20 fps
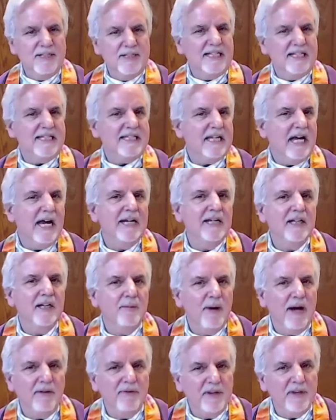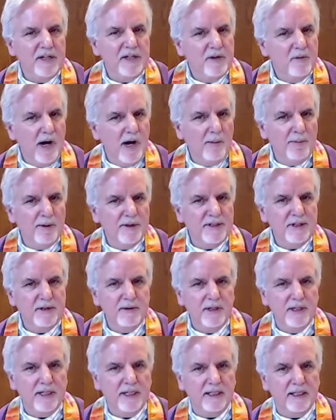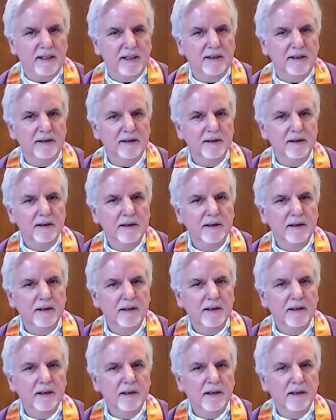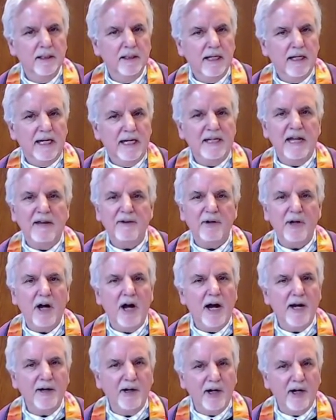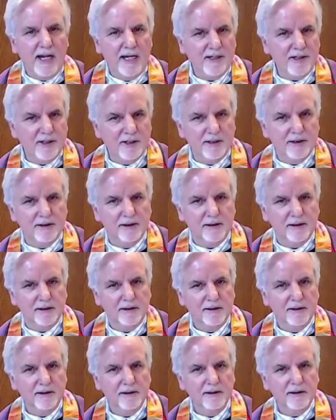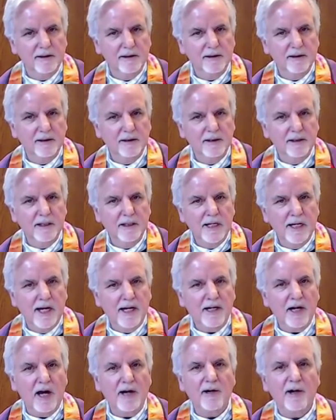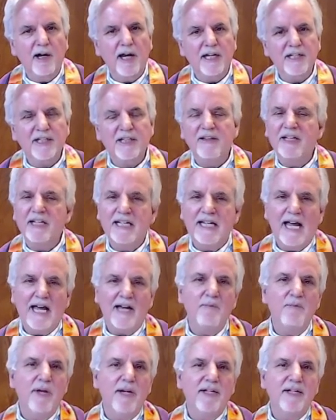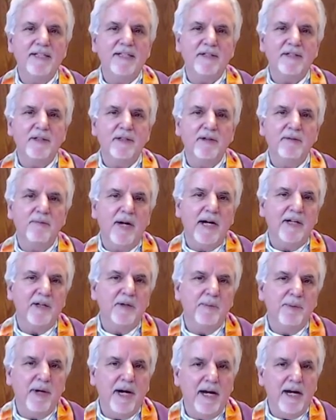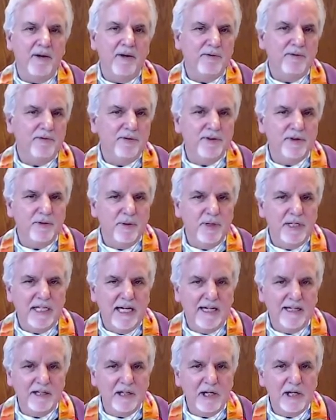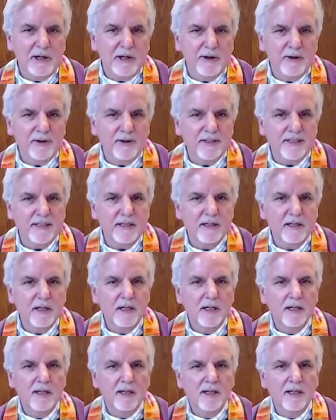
and I was excited about the new opportunity another congregation. A congregation that had had a minister, Michael Brown, for 28 years.